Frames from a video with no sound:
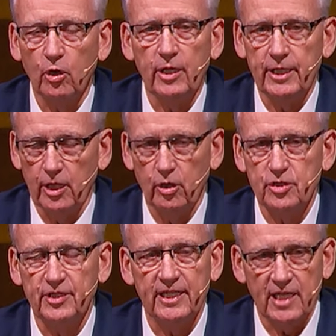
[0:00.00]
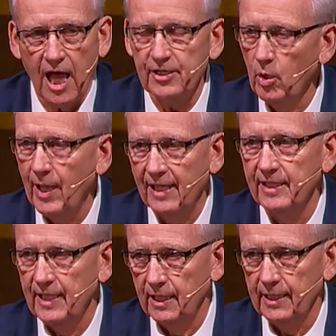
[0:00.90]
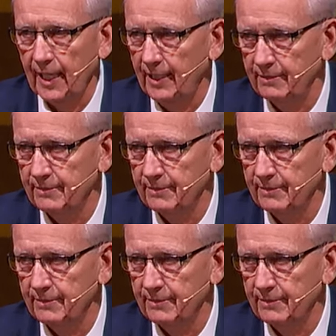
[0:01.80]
early years did not know how to delegate.